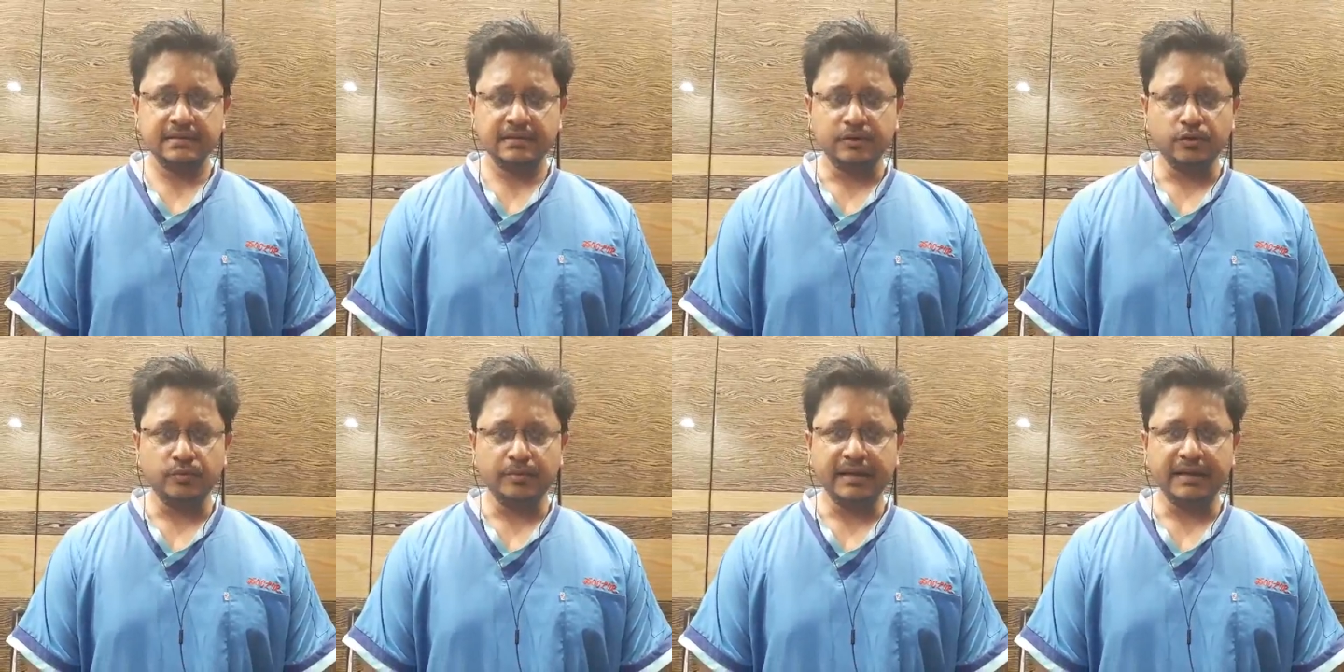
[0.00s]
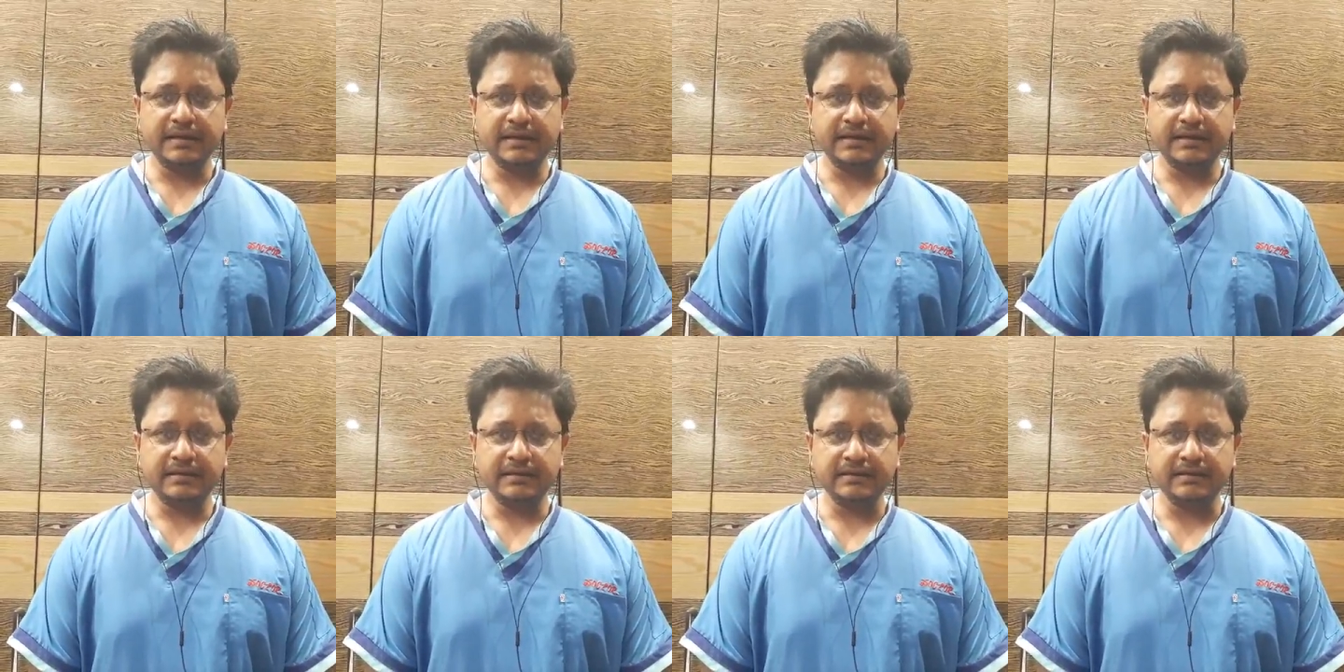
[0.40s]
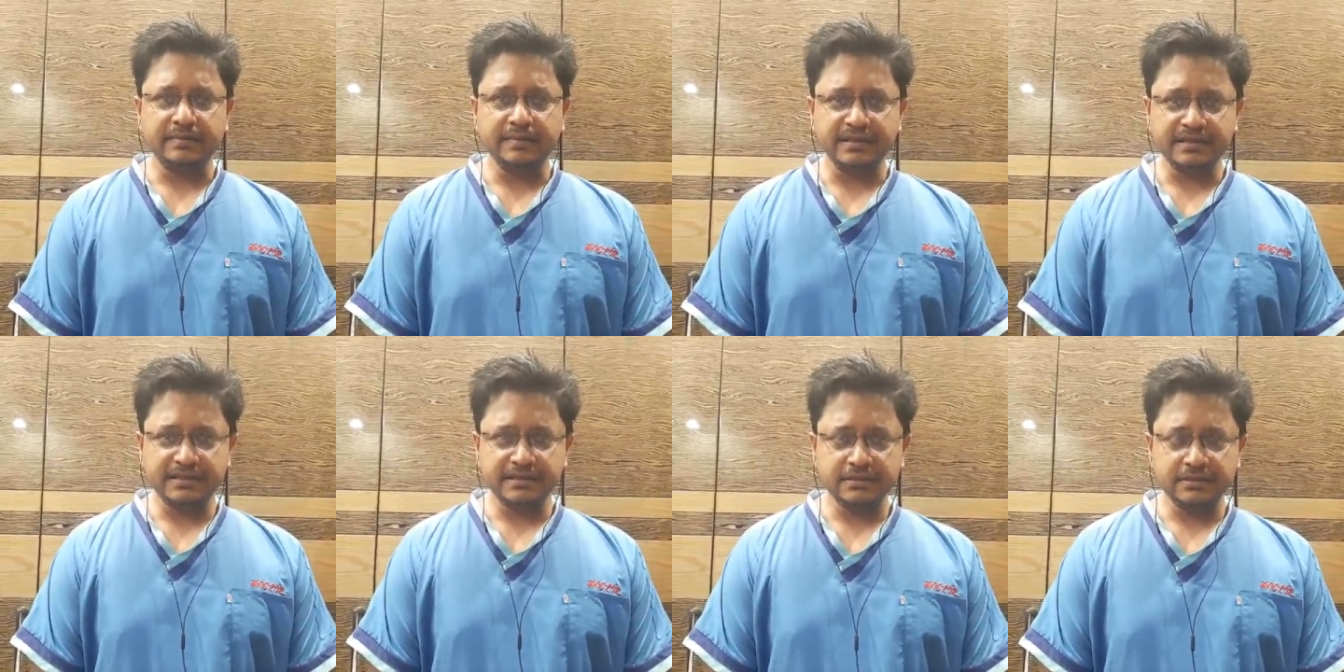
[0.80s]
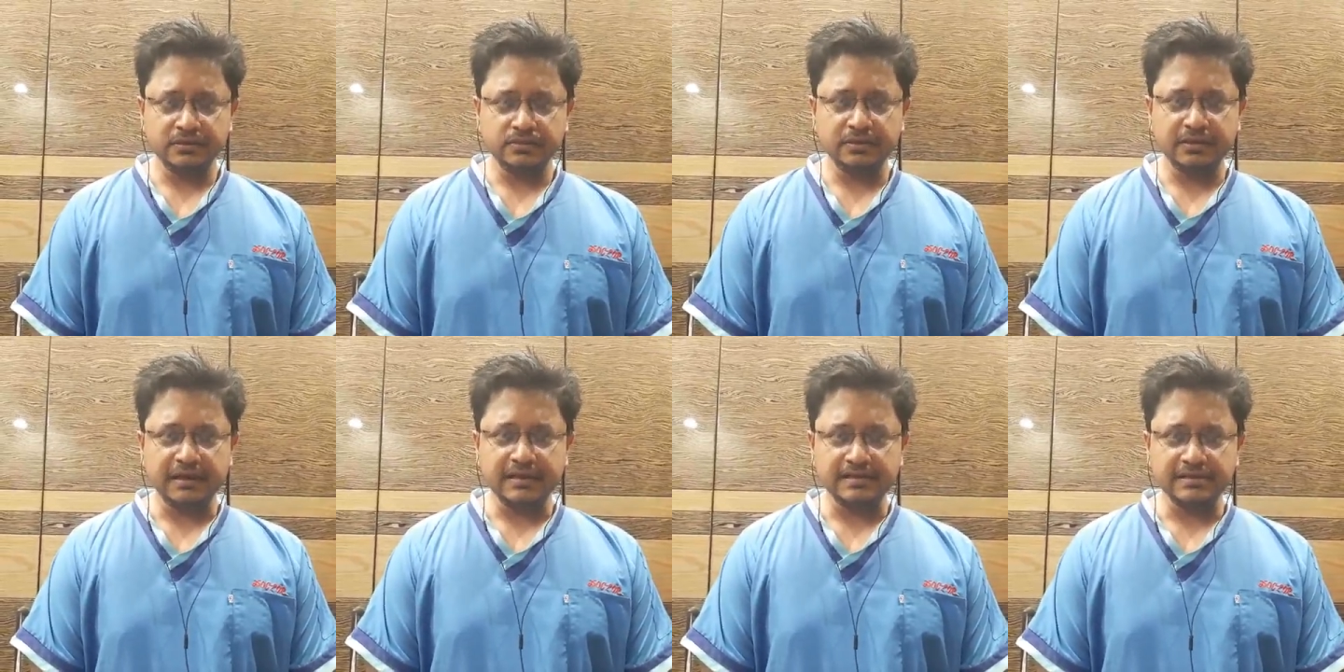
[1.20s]
You may need admission
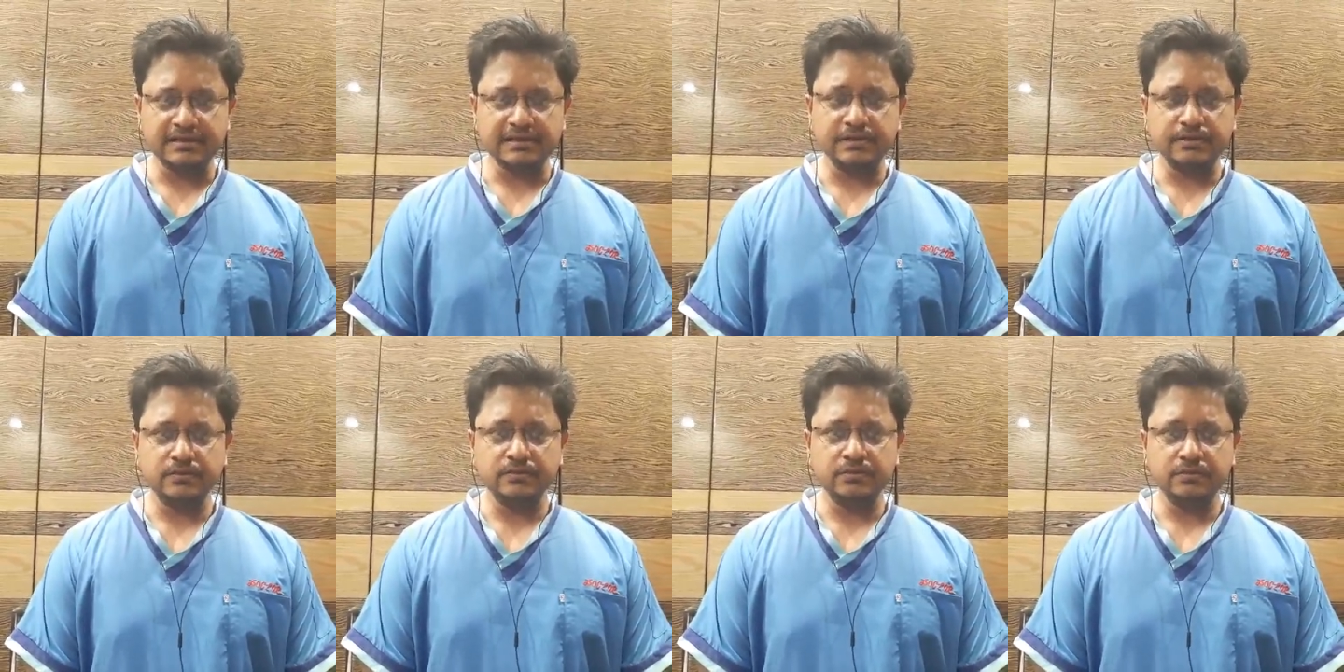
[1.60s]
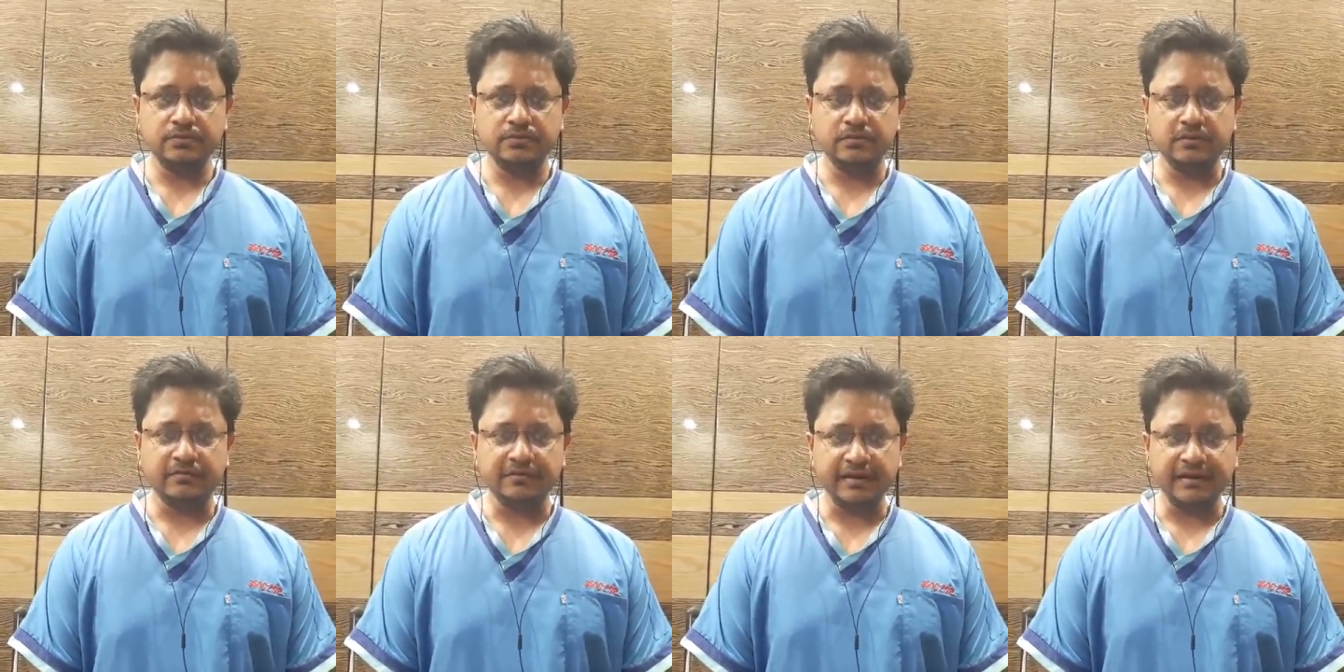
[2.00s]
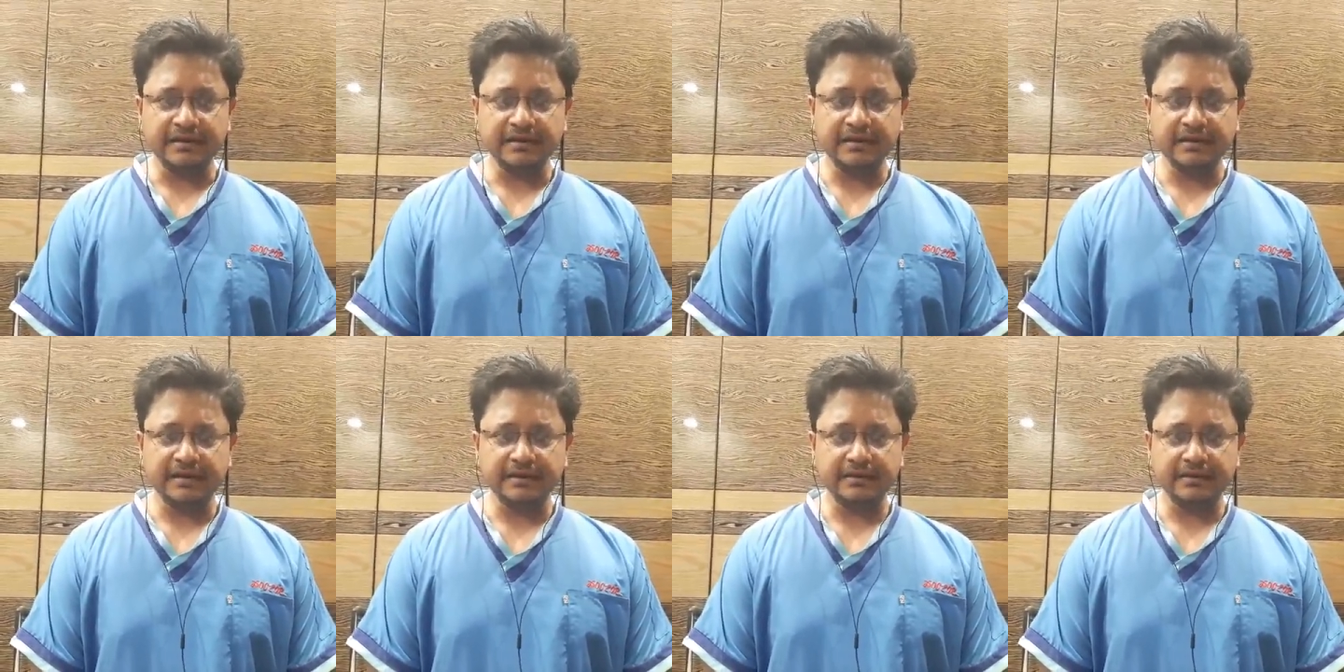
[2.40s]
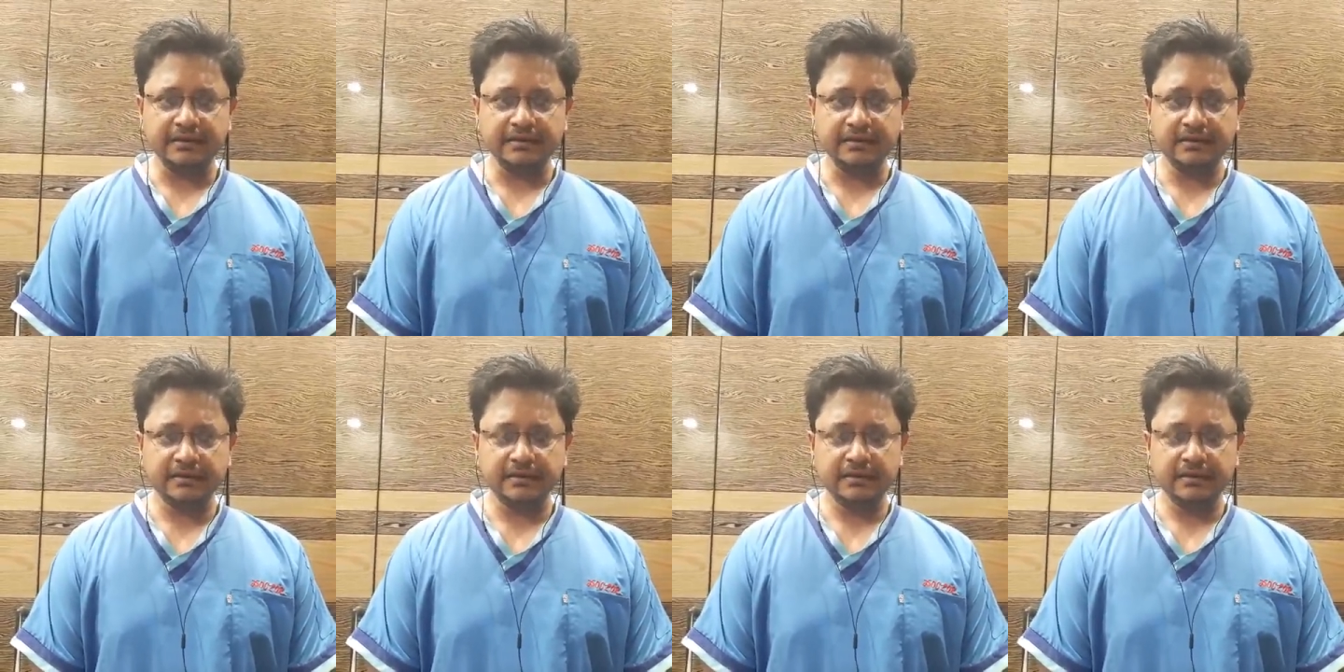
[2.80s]
to an ICU, to a ventilator,